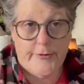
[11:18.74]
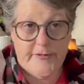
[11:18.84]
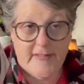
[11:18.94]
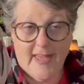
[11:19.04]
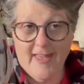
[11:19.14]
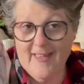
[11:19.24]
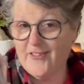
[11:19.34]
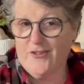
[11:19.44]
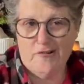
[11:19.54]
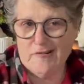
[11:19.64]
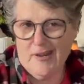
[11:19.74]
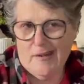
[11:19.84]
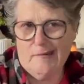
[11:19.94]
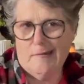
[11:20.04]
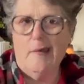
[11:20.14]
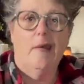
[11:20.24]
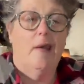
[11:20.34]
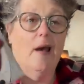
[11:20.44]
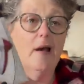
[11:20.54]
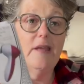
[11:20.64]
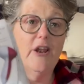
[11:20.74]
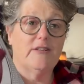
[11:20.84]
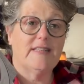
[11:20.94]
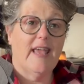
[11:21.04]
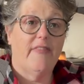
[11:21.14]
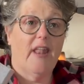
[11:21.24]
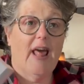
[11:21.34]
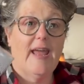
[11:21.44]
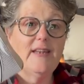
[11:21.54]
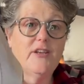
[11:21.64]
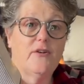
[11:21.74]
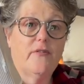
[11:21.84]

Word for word: skin, sturdy, you know, skin than I do,